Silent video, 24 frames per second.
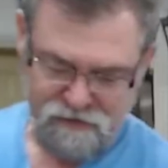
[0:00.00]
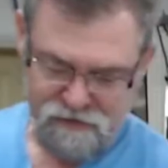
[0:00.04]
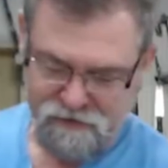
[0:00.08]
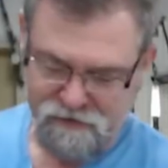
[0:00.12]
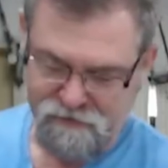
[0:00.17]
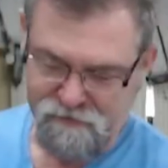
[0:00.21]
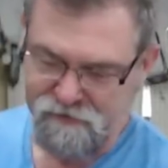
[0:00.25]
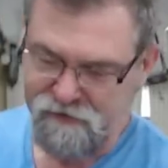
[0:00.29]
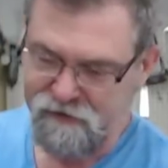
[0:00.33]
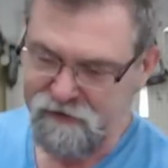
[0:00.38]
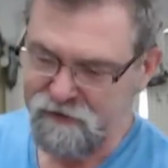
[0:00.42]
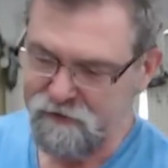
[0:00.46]

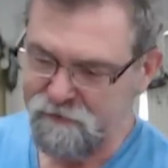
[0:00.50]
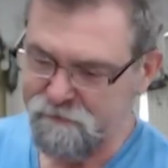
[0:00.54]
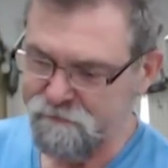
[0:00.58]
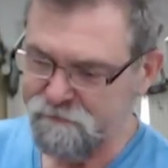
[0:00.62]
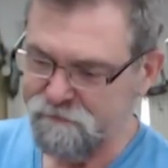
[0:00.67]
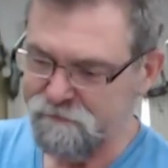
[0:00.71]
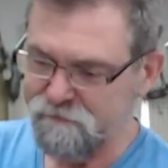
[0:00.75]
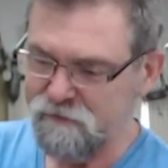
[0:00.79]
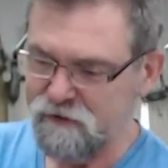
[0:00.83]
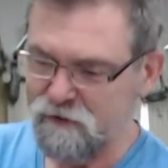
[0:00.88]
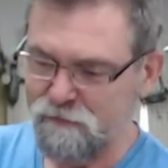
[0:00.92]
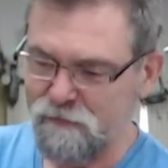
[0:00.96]
Alrighty,
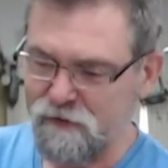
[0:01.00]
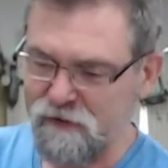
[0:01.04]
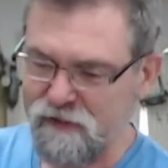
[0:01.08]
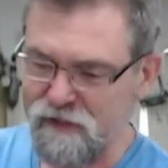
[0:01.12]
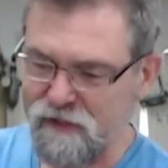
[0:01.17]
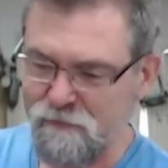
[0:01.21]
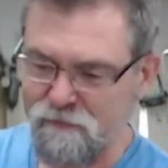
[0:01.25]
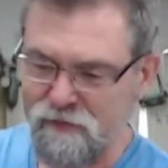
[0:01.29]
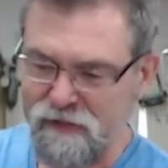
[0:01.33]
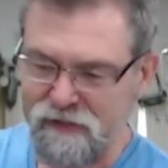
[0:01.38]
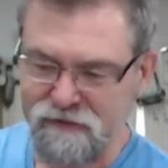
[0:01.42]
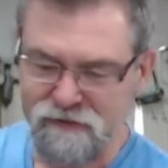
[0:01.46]
spin
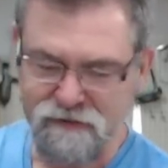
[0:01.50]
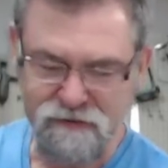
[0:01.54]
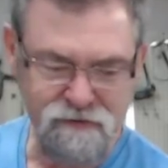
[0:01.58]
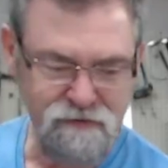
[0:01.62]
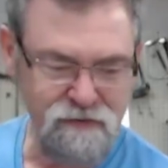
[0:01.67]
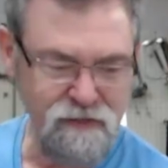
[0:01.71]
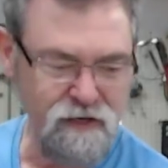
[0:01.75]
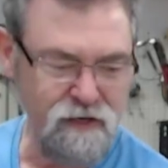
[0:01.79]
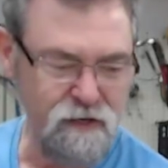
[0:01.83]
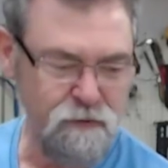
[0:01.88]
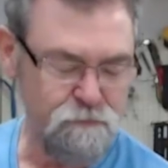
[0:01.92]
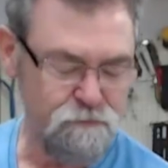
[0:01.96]
that back to
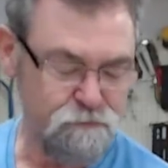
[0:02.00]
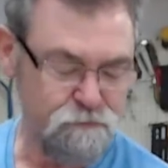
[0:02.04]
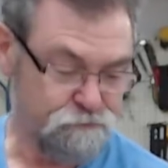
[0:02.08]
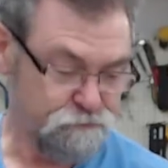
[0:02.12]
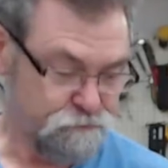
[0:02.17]
there.